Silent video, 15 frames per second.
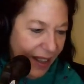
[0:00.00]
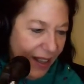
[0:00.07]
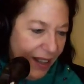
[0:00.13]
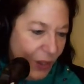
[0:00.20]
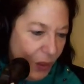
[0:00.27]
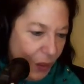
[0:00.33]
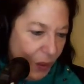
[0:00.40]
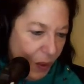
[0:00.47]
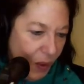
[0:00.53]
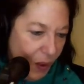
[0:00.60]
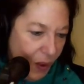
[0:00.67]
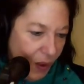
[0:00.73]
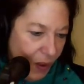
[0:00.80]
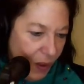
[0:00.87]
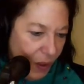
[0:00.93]
to
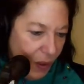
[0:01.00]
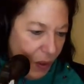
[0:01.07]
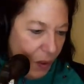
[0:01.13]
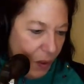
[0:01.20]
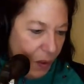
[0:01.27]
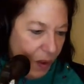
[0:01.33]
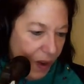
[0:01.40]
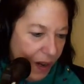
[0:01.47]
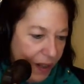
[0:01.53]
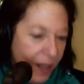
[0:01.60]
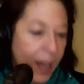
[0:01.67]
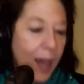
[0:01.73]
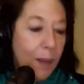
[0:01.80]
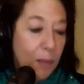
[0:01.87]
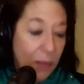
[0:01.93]
all who are
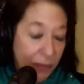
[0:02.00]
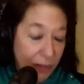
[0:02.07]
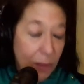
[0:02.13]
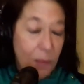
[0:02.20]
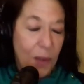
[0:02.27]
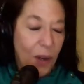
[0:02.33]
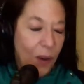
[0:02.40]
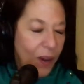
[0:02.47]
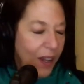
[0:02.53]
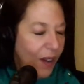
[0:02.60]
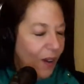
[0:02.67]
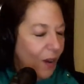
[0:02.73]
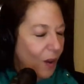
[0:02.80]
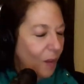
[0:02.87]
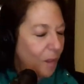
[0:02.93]
kept from going
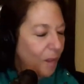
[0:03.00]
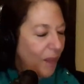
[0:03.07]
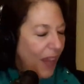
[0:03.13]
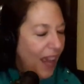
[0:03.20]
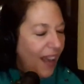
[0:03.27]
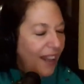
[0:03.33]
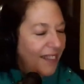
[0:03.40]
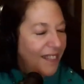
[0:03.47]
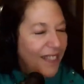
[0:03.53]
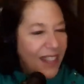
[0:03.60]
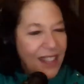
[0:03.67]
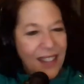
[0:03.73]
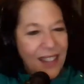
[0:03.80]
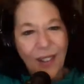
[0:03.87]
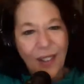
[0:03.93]
home. Yeah,
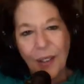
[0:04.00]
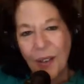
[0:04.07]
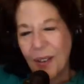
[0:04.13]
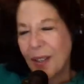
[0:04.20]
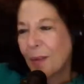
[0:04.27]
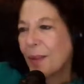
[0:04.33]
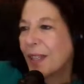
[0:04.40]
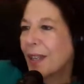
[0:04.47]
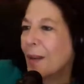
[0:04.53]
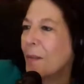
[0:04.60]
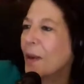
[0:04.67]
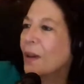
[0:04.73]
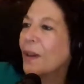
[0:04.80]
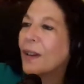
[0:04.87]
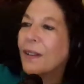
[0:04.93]
it's called Christmas in
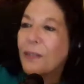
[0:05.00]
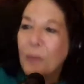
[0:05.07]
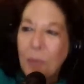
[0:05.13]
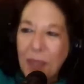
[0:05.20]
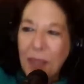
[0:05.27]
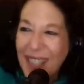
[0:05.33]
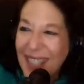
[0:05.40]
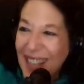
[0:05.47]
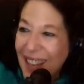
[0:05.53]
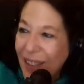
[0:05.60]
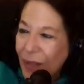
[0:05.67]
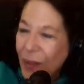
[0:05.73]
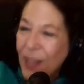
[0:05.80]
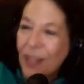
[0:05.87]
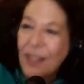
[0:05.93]
America from Melissa
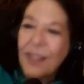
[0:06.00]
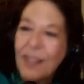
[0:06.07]
Etheridge.